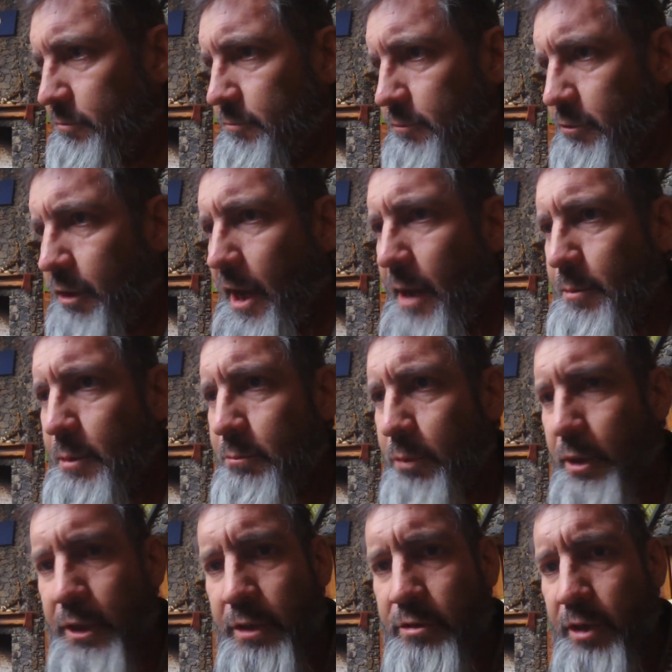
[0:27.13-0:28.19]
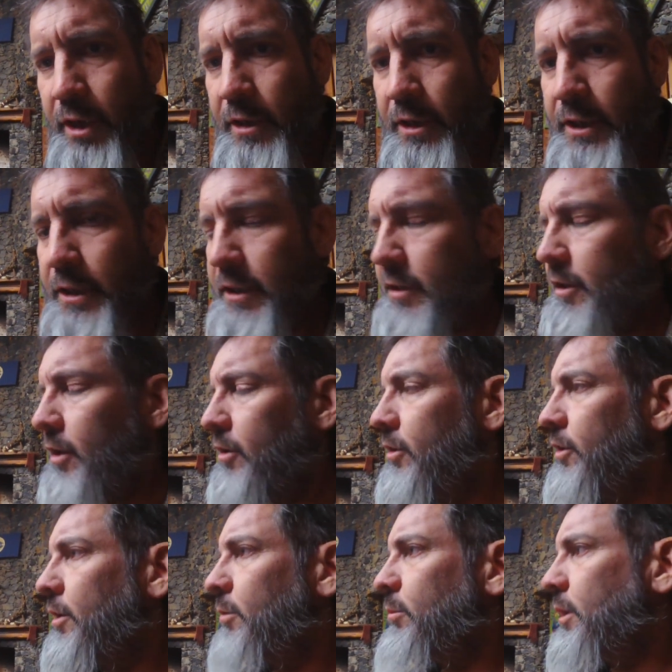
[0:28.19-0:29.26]
grab them really gently and not
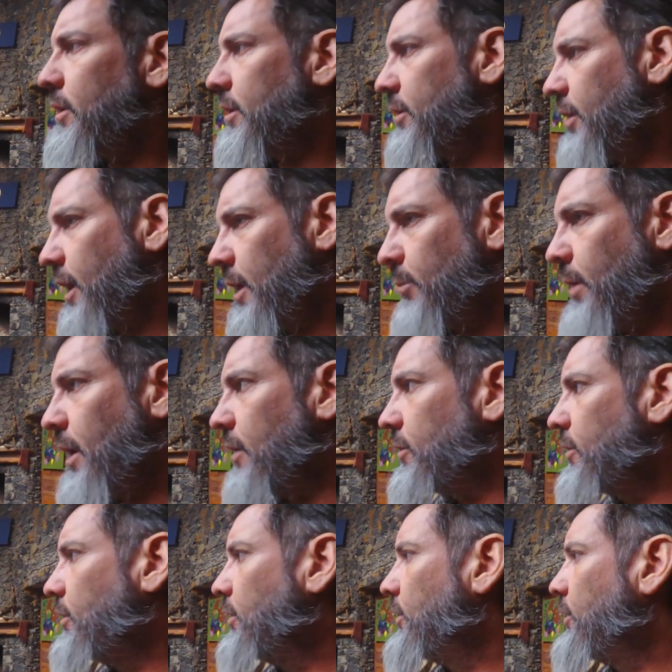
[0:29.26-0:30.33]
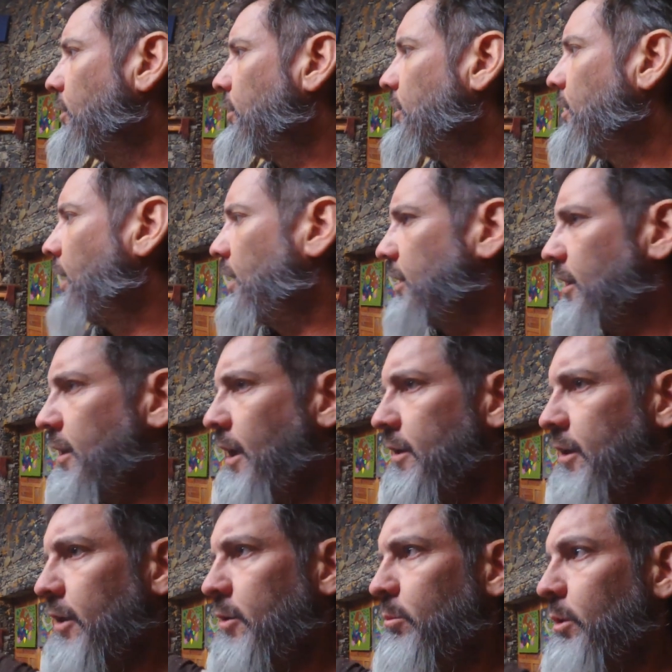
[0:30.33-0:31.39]
hurt them and then take them out. I did that in
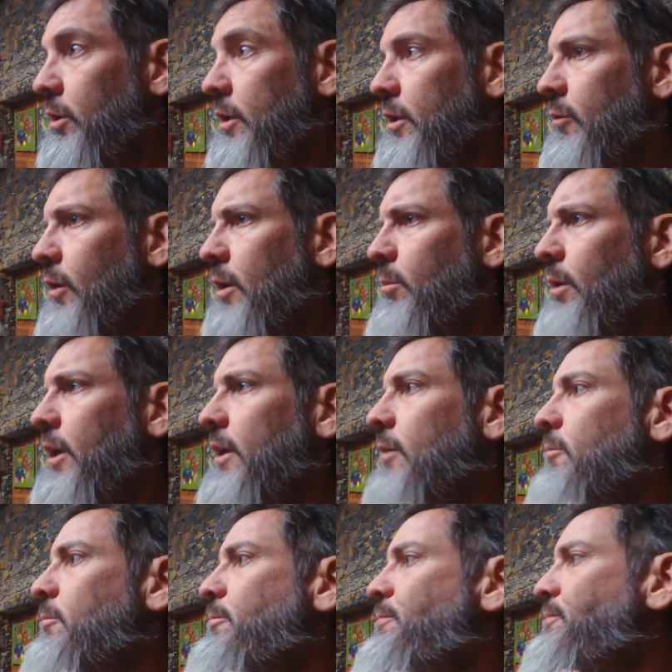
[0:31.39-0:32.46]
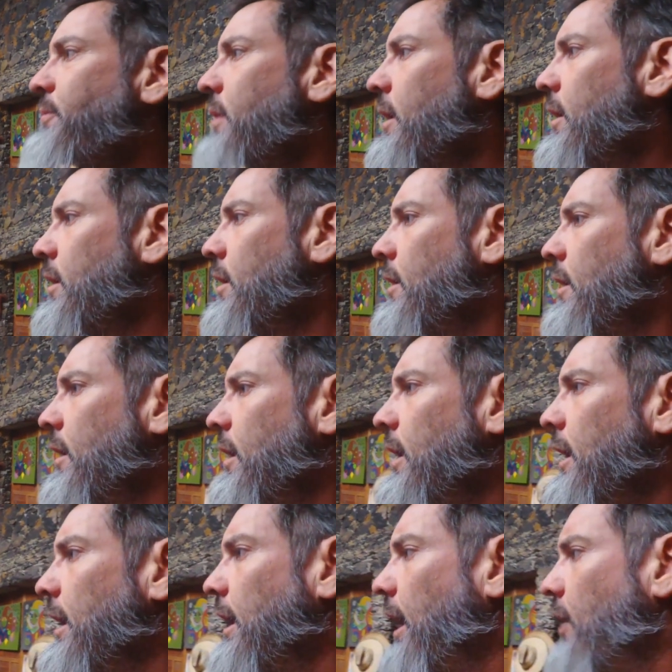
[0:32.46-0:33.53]
the other building quite a bit.
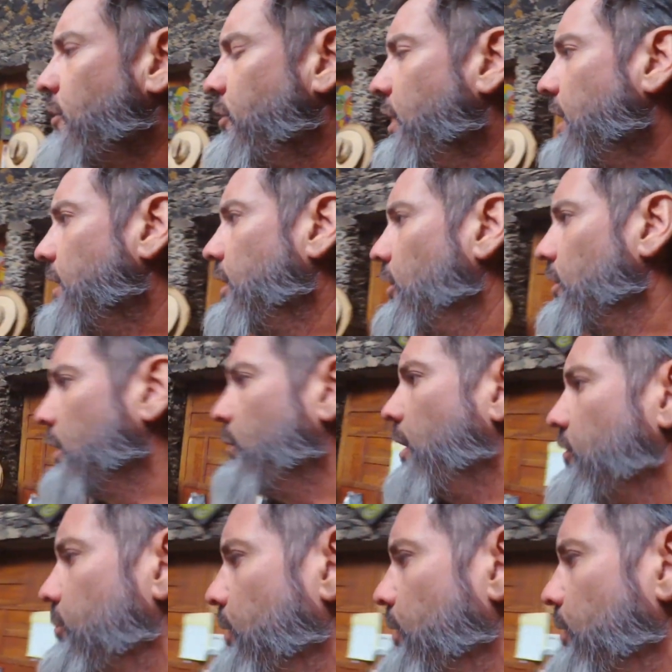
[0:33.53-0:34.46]
I think the only way for